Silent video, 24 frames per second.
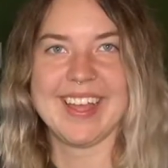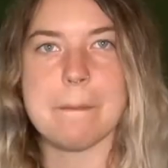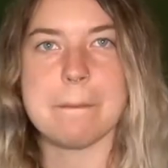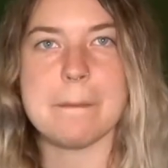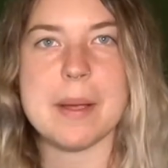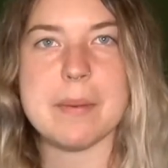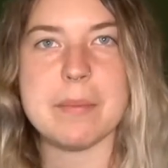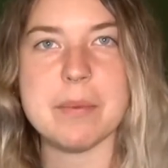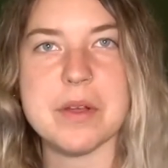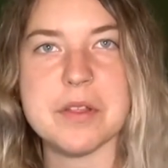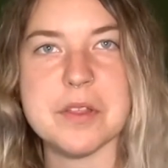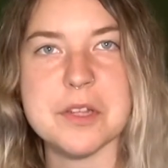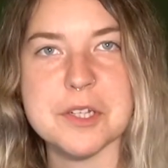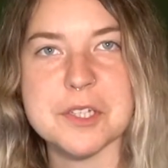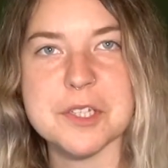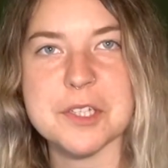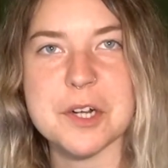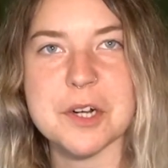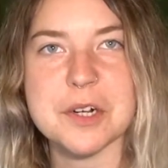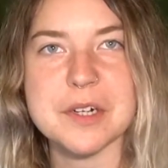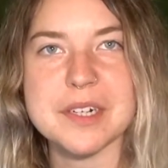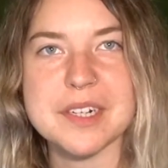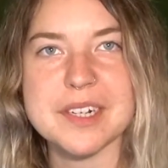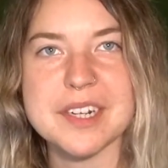My brother
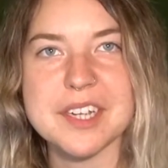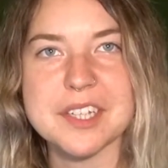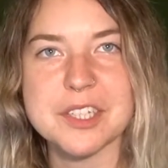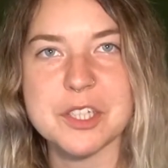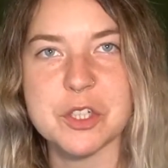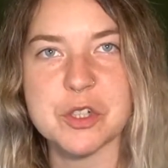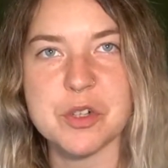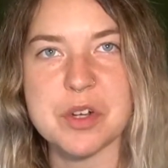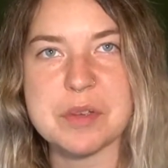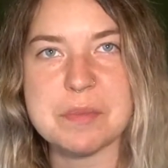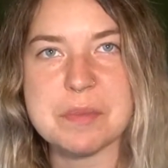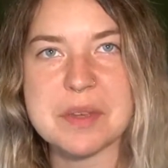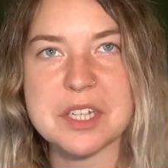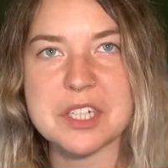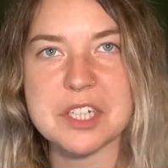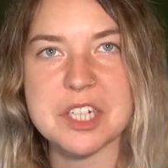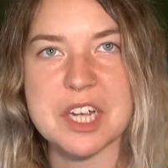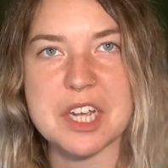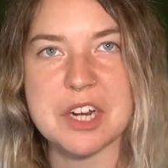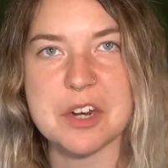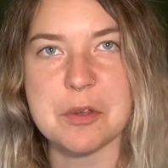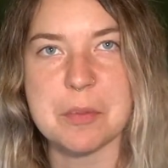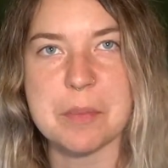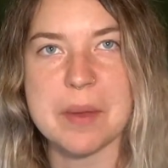started a streaming
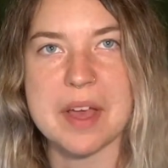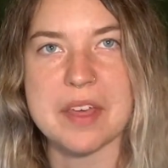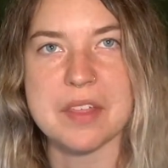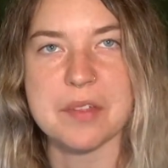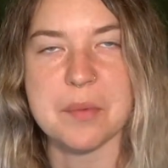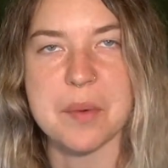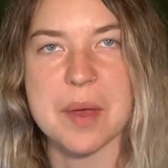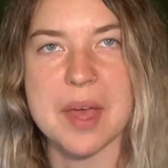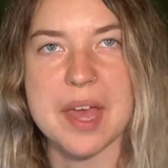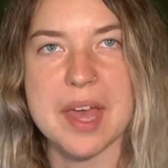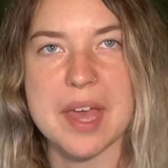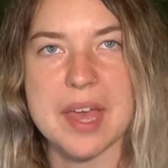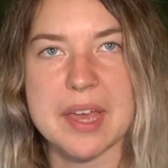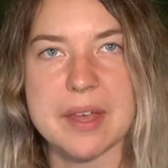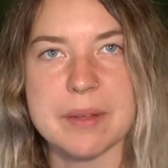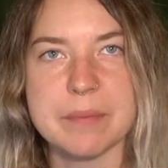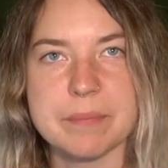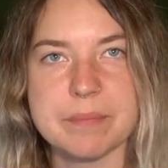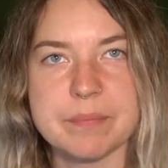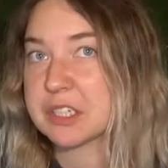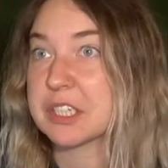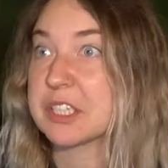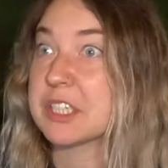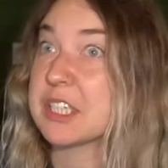channel, by the way,
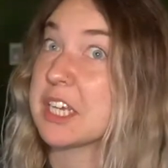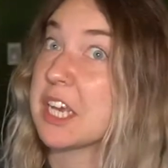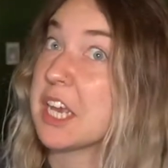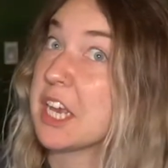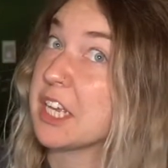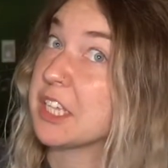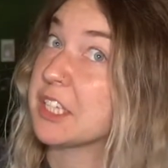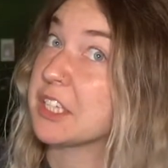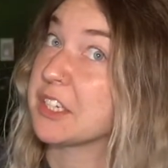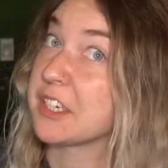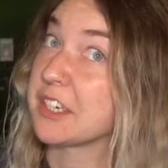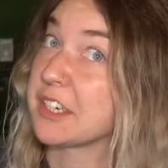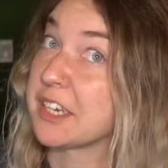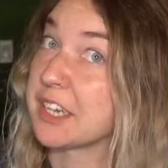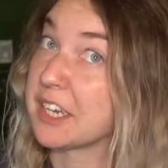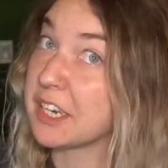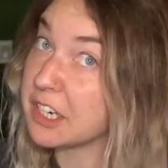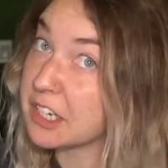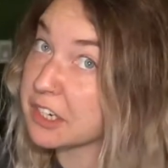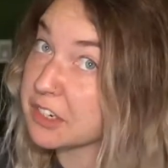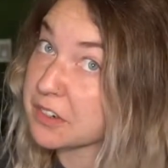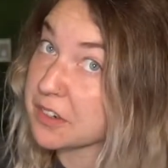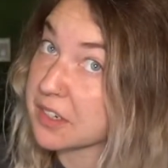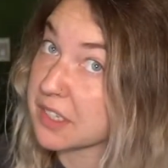just in case you're
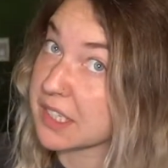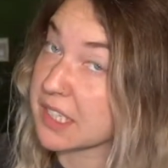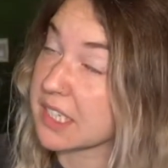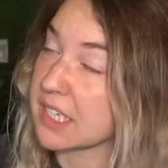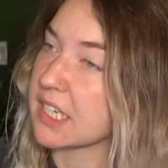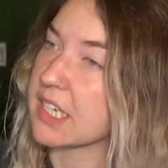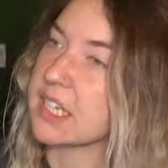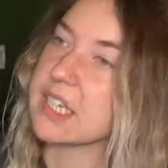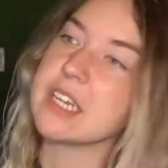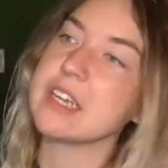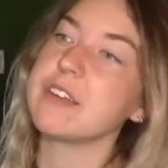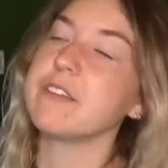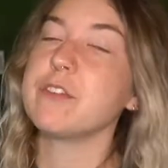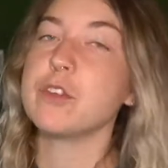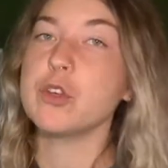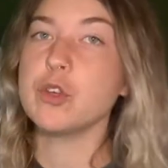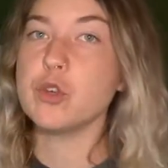interested. If